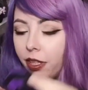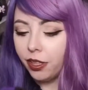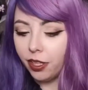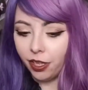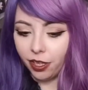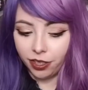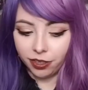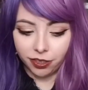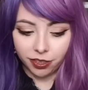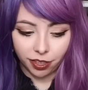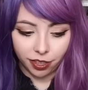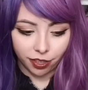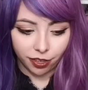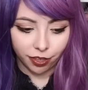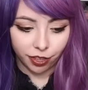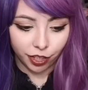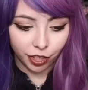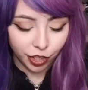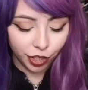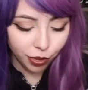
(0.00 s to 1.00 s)
think it's gonna
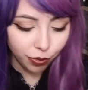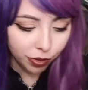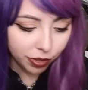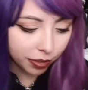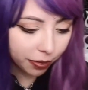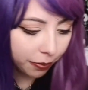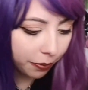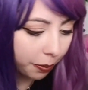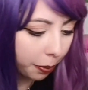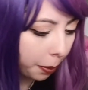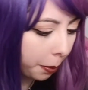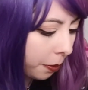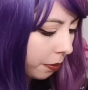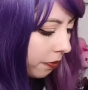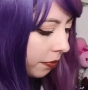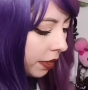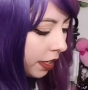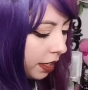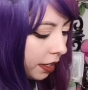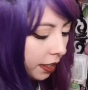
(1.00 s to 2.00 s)
look cute
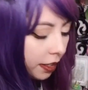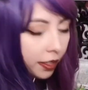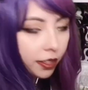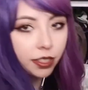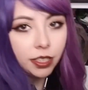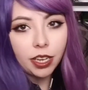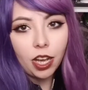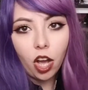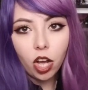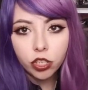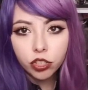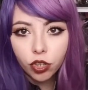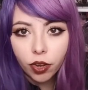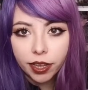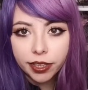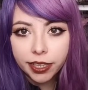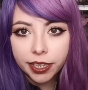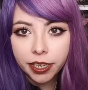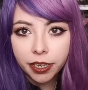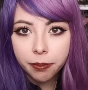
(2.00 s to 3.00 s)
also
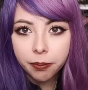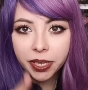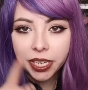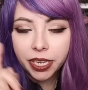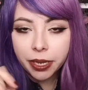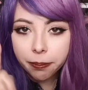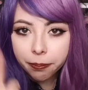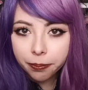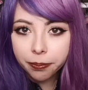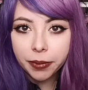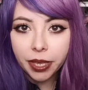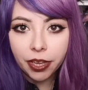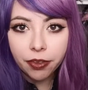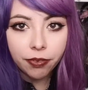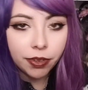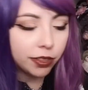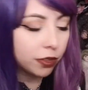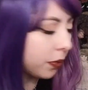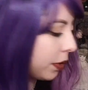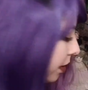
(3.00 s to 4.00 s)
got that in a medium it
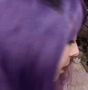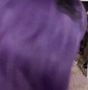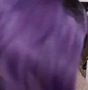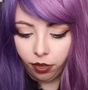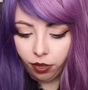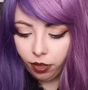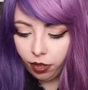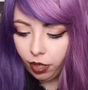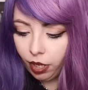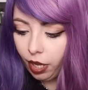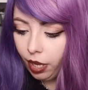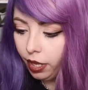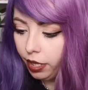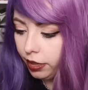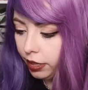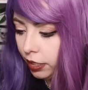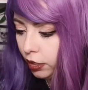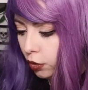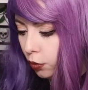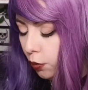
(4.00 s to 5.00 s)
fits well
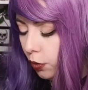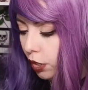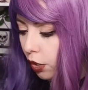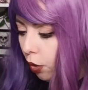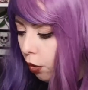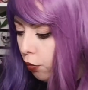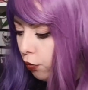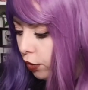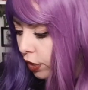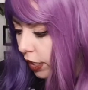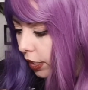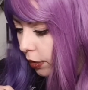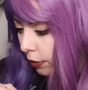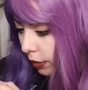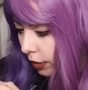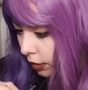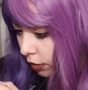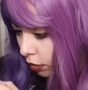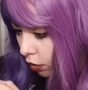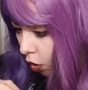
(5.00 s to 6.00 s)
this one over here
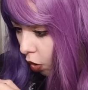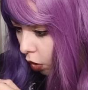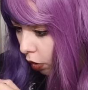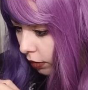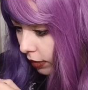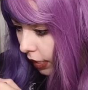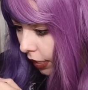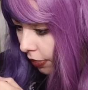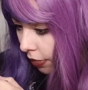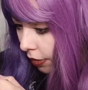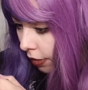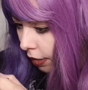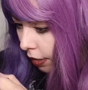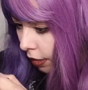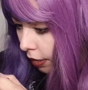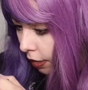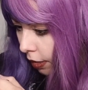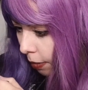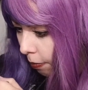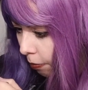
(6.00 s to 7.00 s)
is called
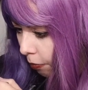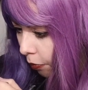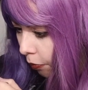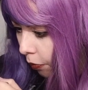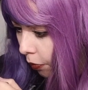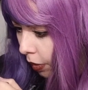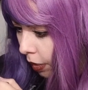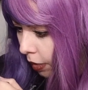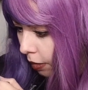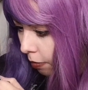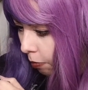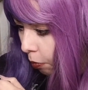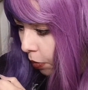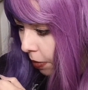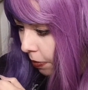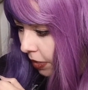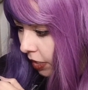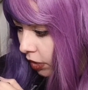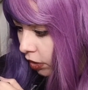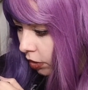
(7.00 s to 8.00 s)
the Pre
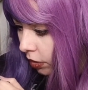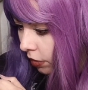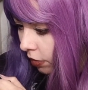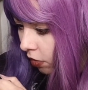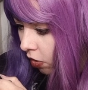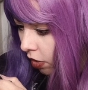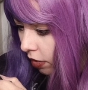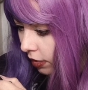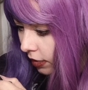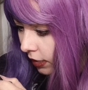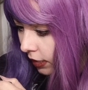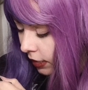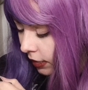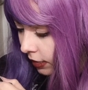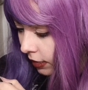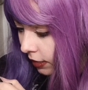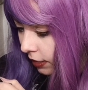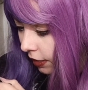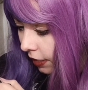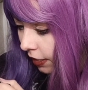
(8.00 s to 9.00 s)
Premonition long
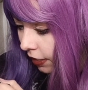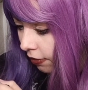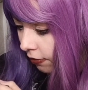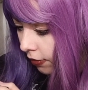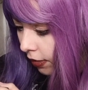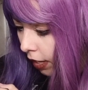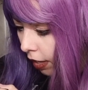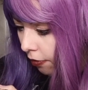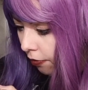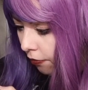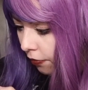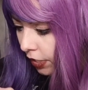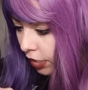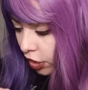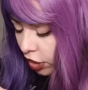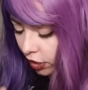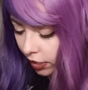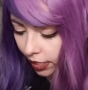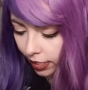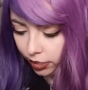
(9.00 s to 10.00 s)
sleeve
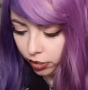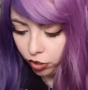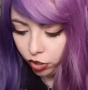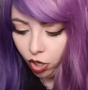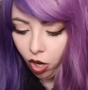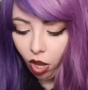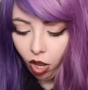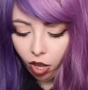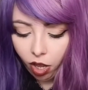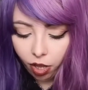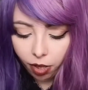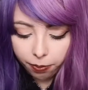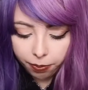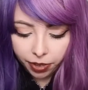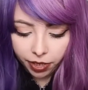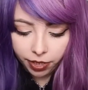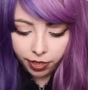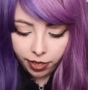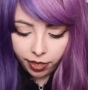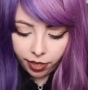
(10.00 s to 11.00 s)
fishnet top.
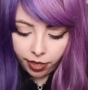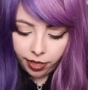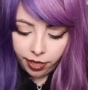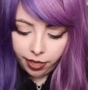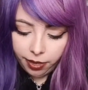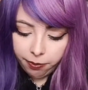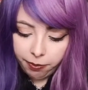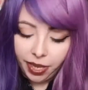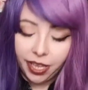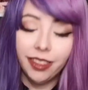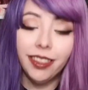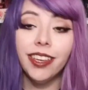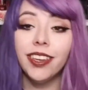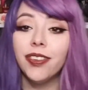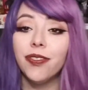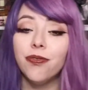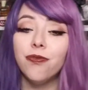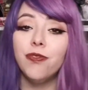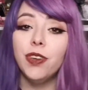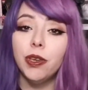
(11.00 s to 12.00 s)
Man,
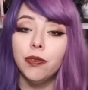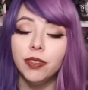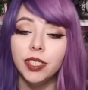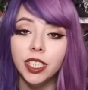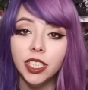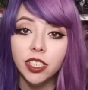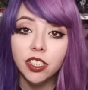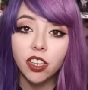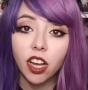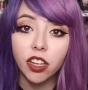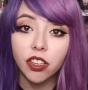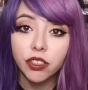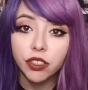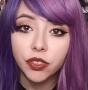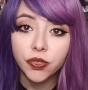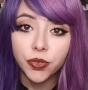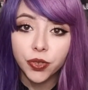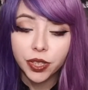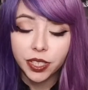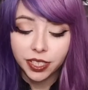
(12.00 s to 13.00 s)
like $15
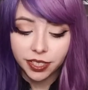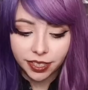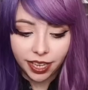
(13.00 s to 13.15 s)
for these